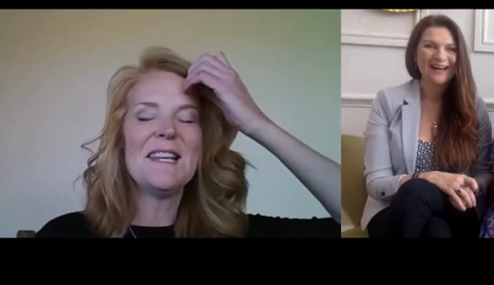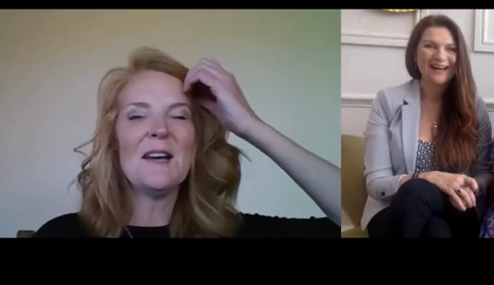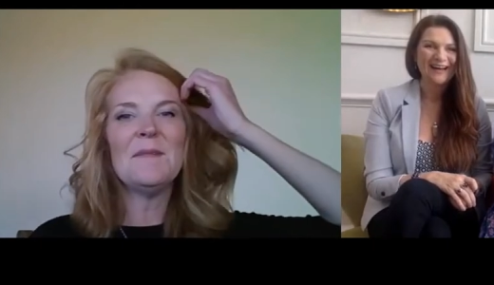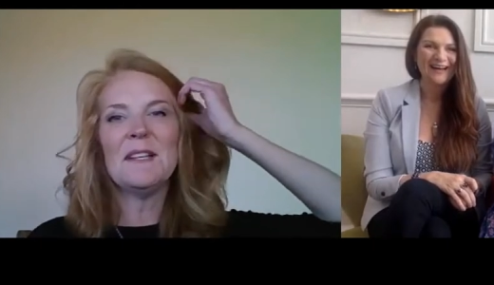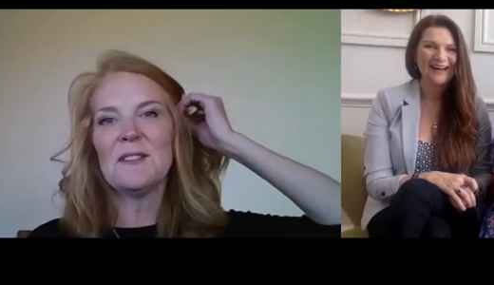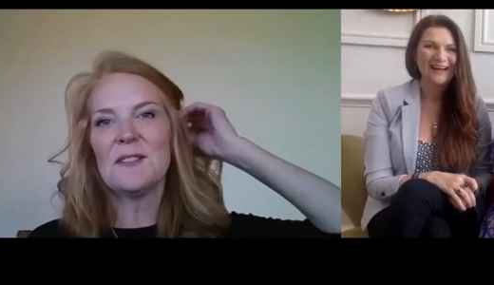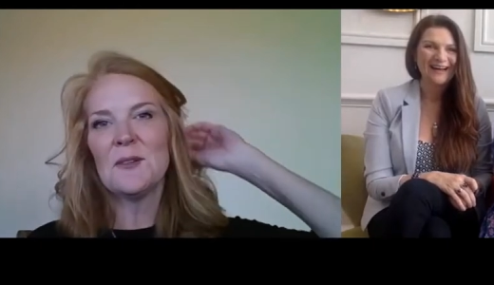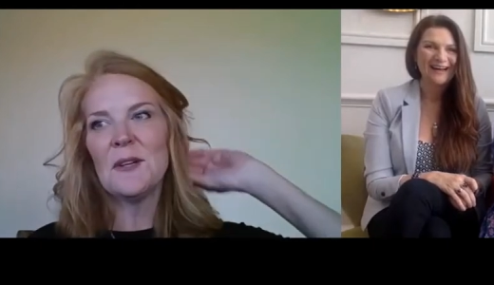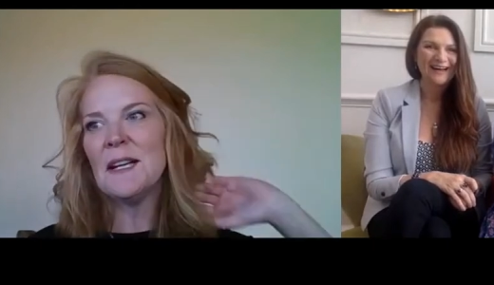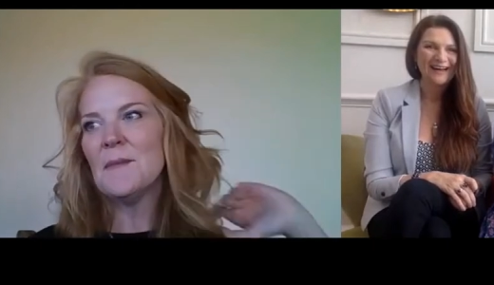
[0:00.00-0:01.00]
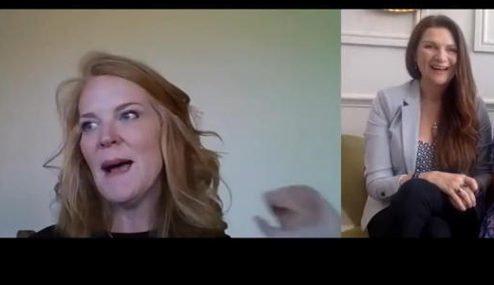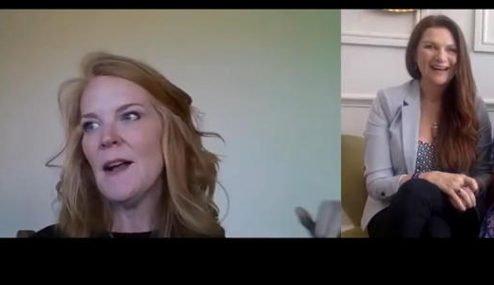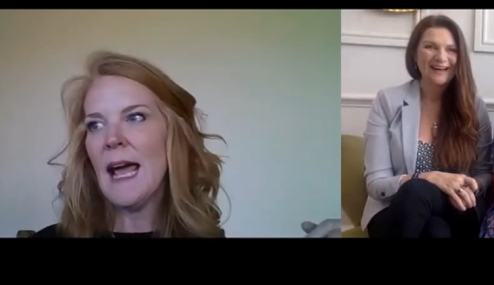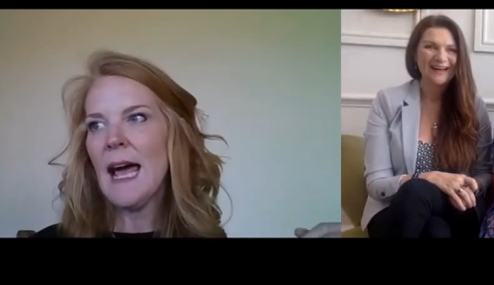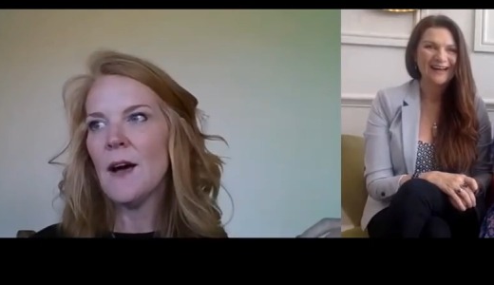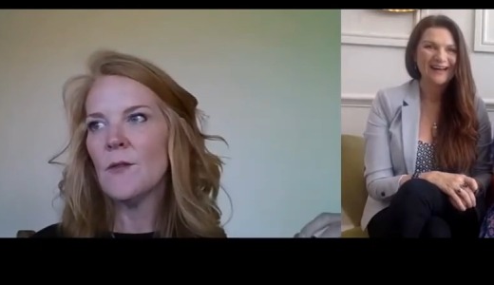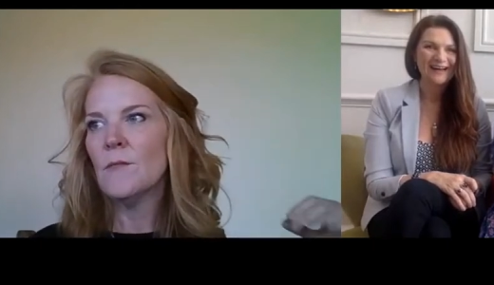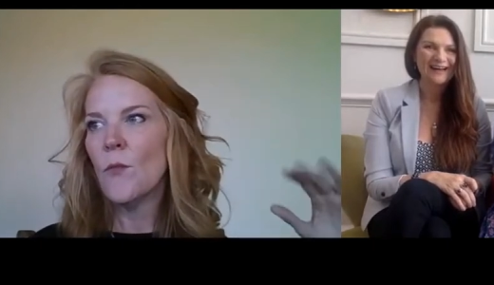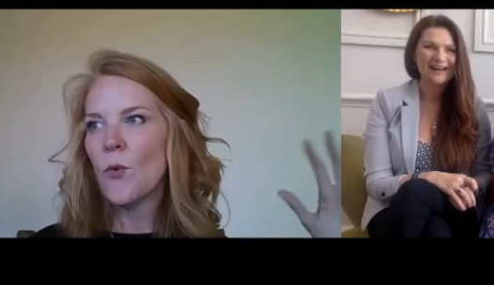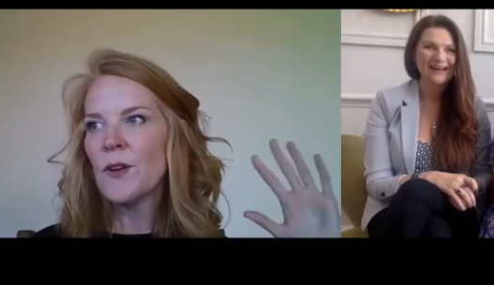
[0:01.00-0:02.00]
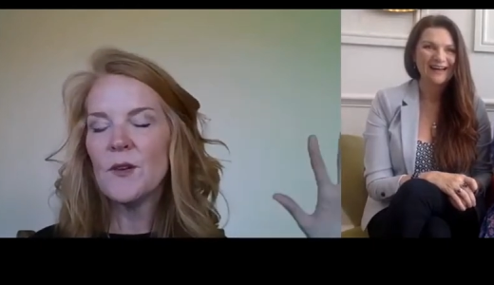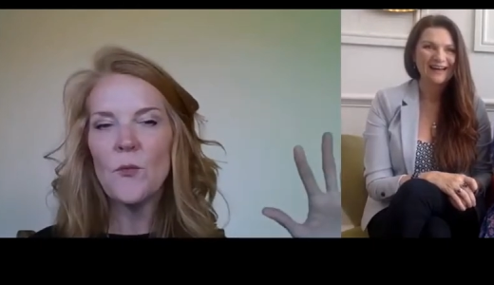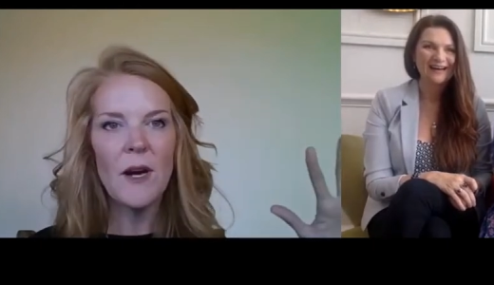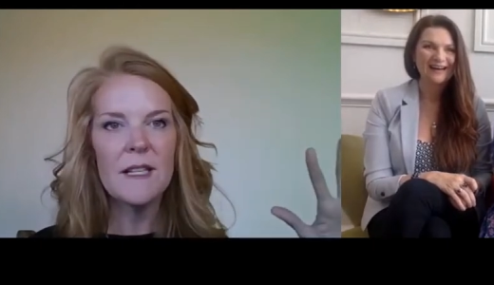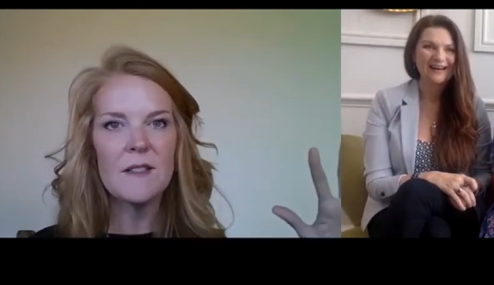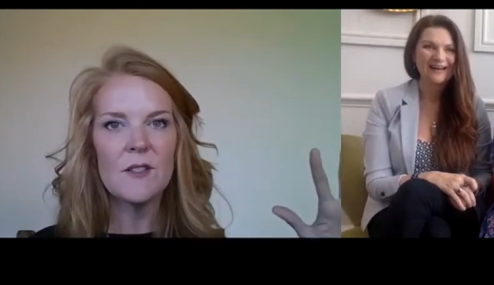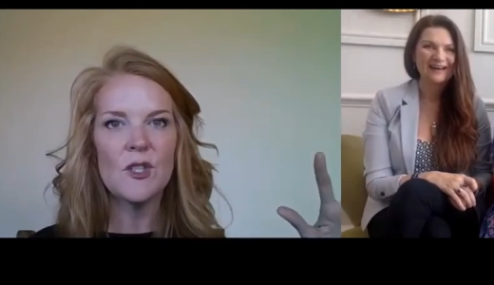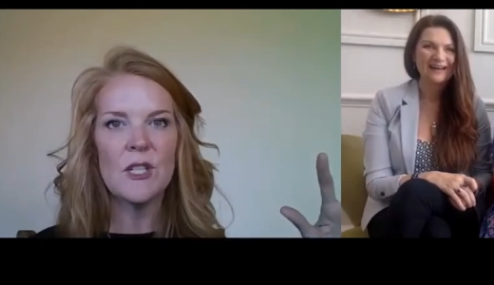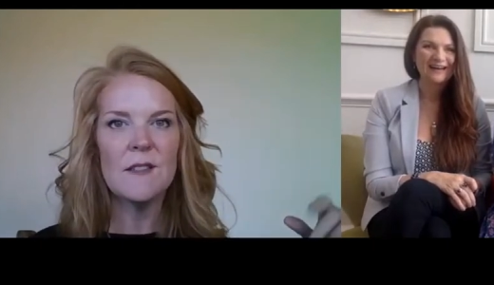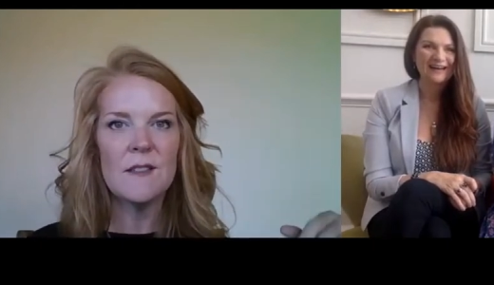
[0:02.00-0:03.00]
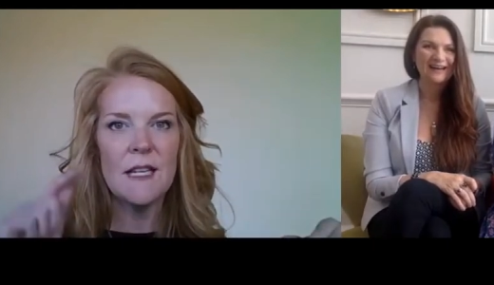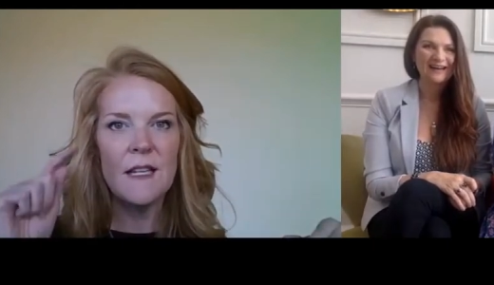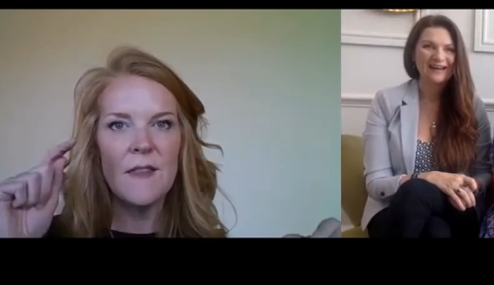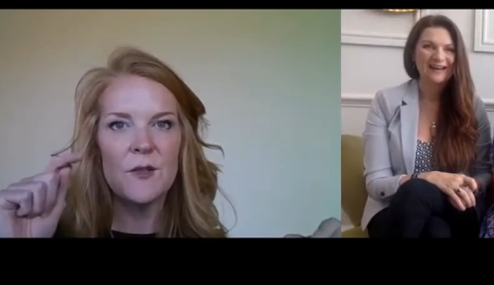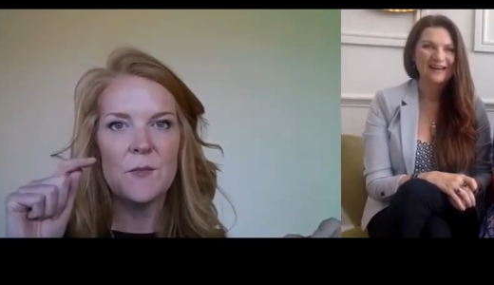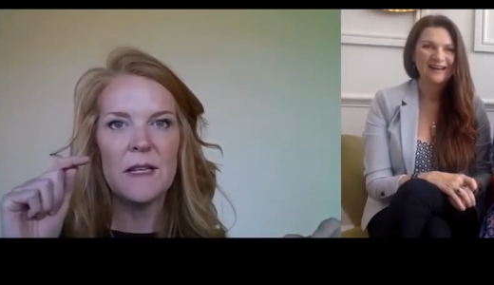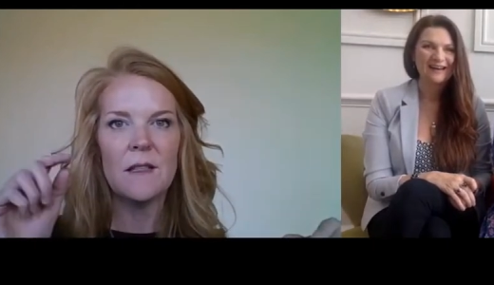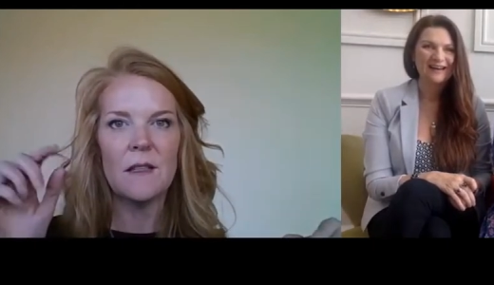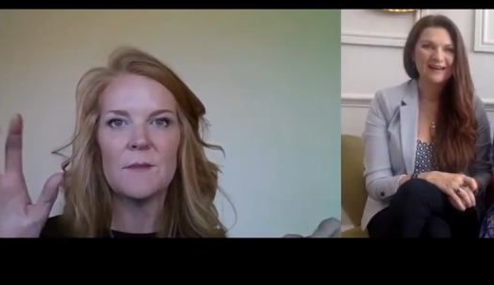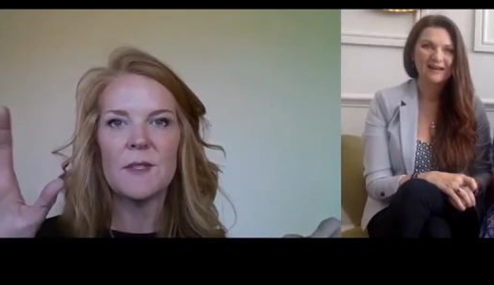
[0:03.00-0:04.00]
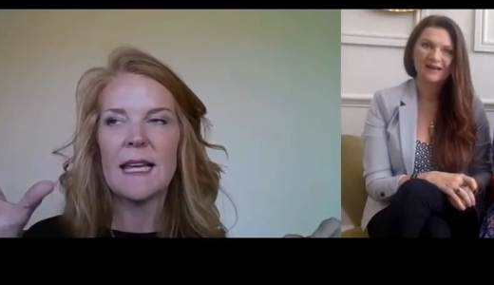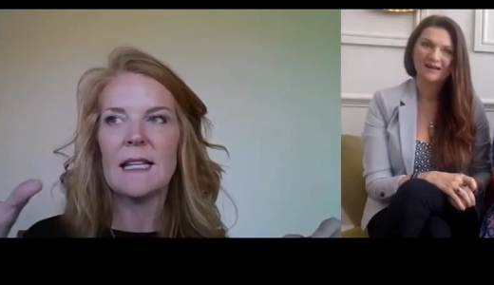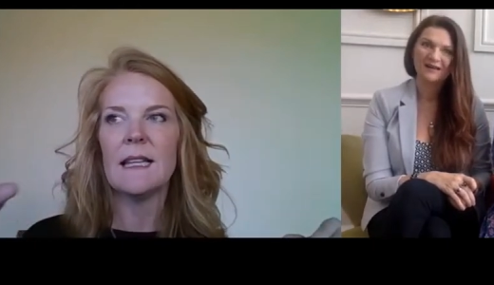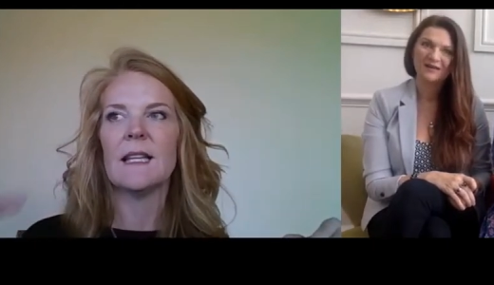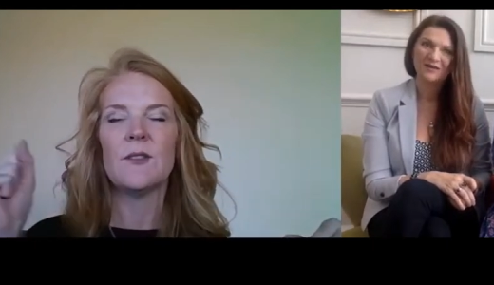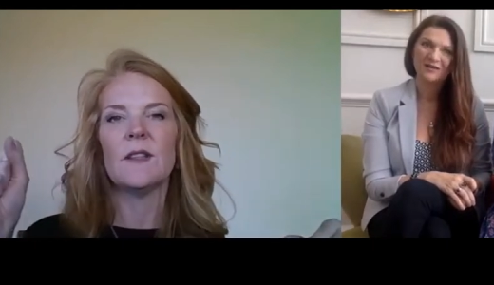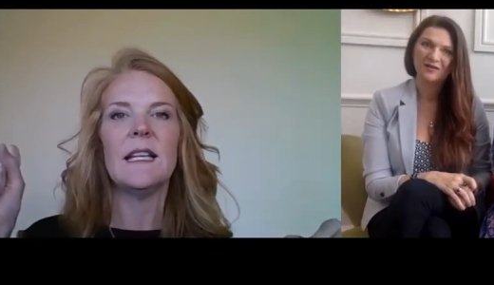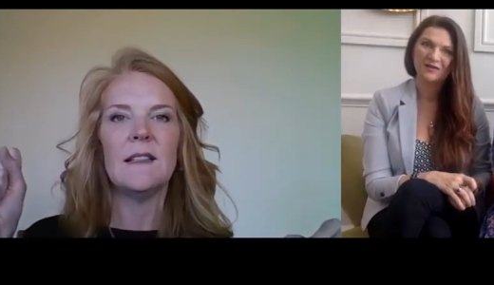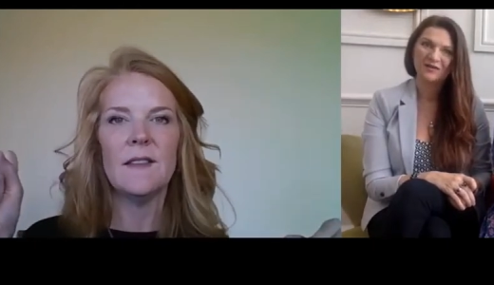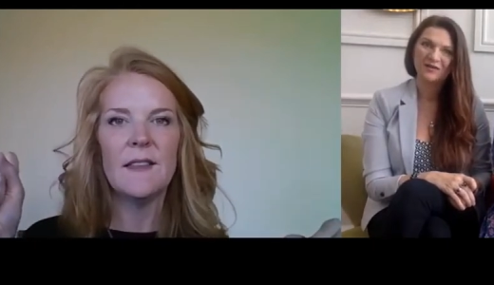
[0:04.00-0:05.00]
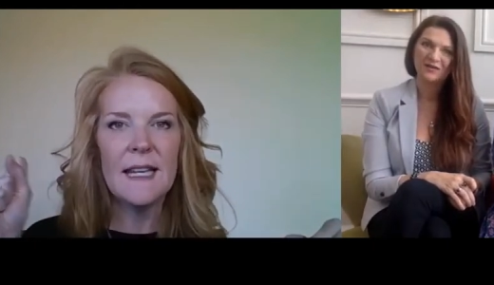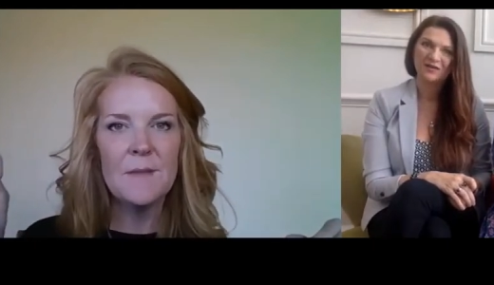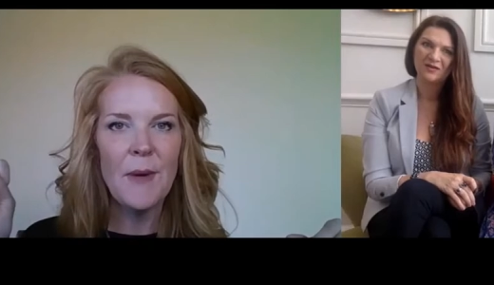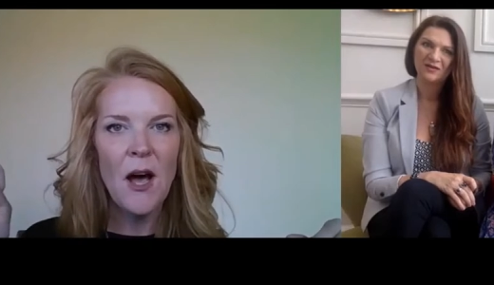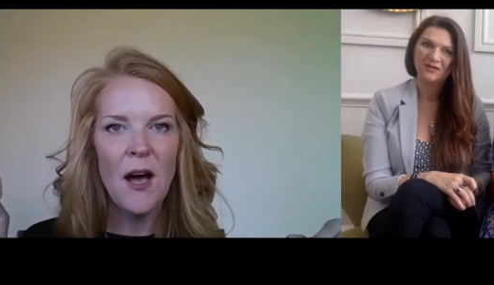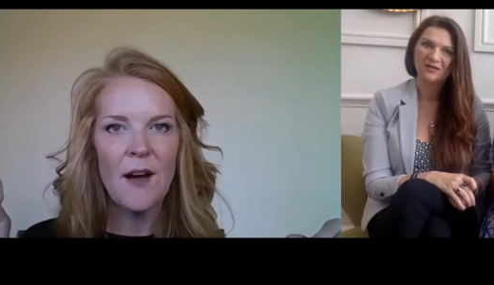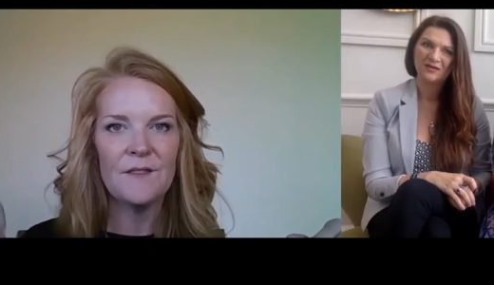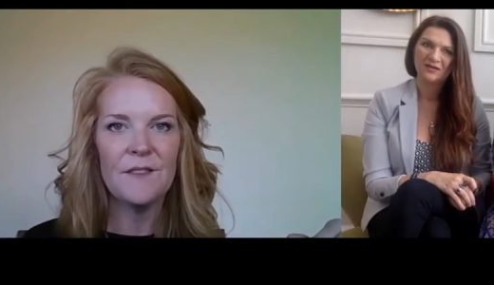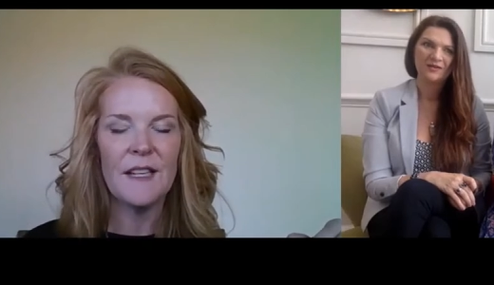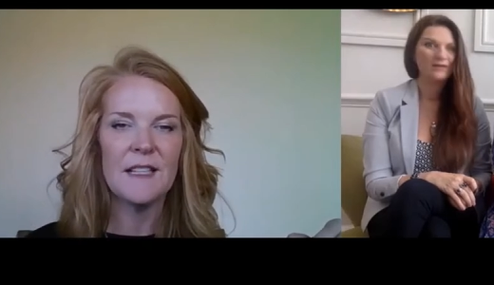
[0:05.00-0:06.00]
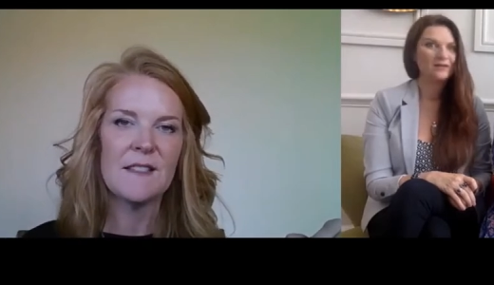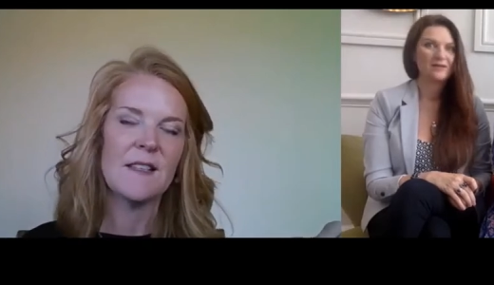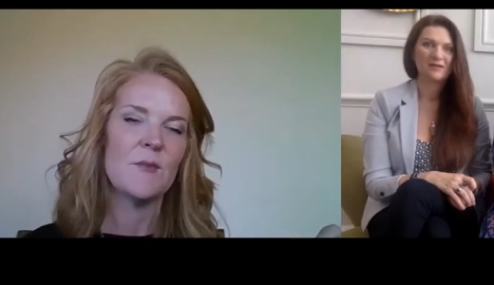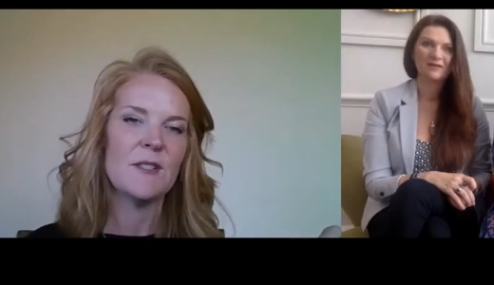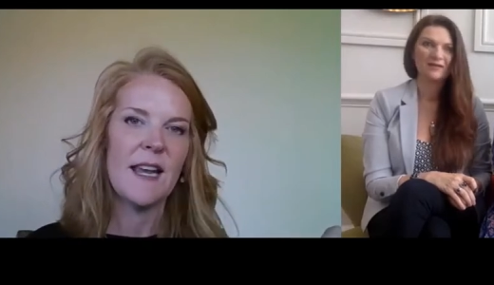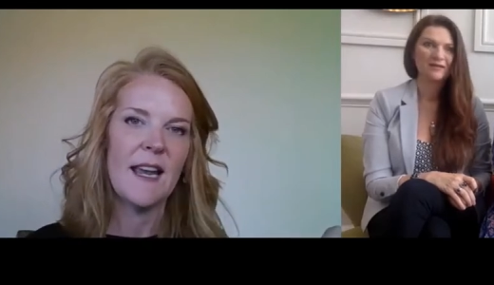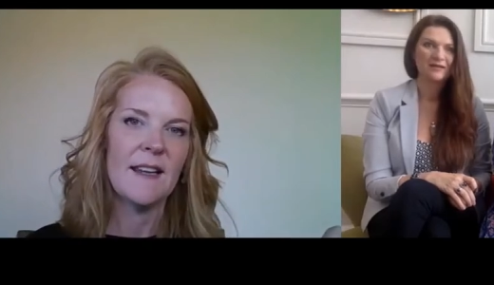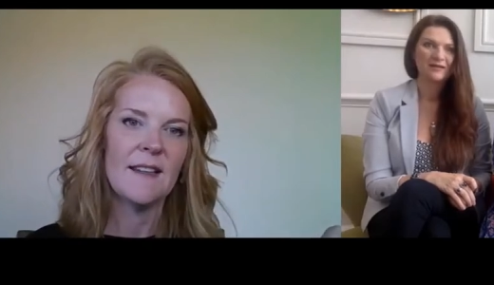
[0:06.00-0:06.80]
Speaker 1: me a story about how more than once she's seen those pendulums like literally leap off into someone's hand.